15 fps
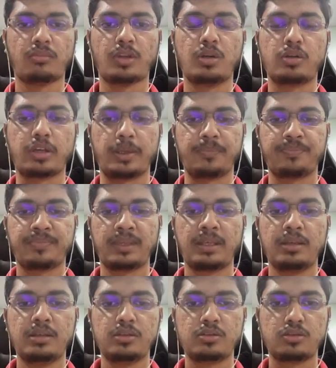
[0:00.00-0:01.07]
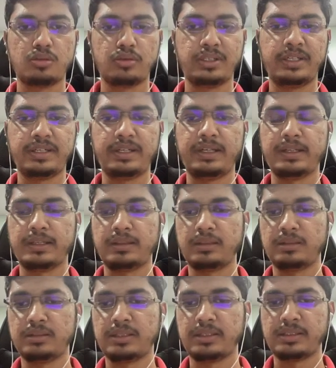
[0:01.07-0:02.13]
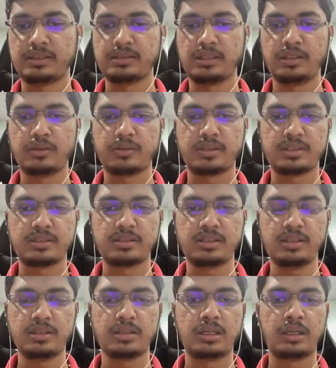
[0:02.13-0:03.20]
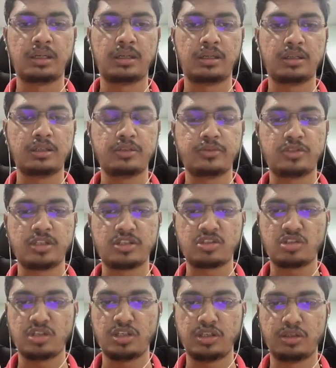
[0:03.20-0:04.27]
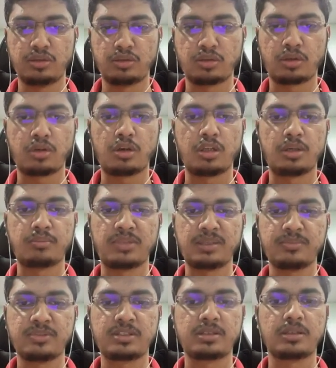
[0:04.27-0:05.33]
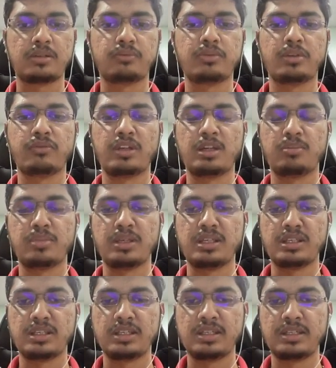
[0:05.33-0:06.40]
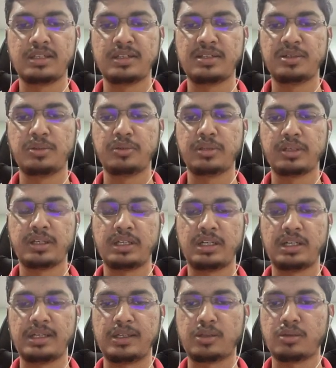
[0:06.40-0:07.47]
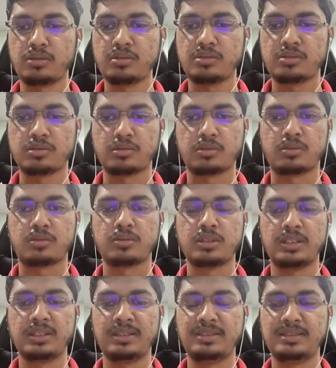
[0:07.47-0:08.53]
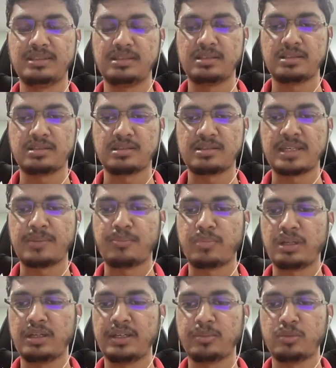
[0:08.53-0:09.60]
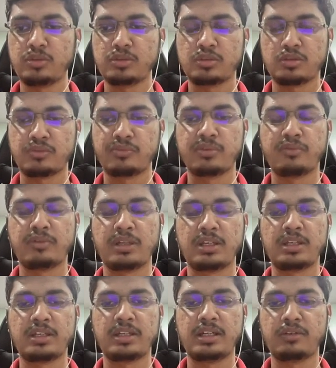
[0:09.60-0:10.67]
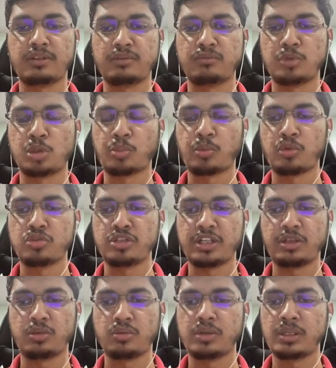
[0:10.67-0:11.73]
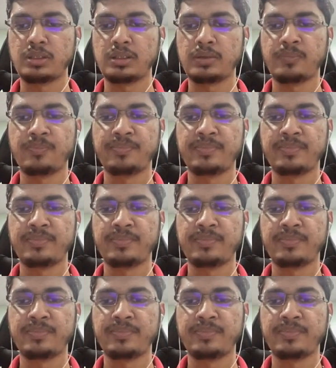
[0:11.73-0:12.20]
Okay, so it returned the result. You can see, just ignore column names, we will be doing it later on. So this is just a sample demo, so we will create one more project together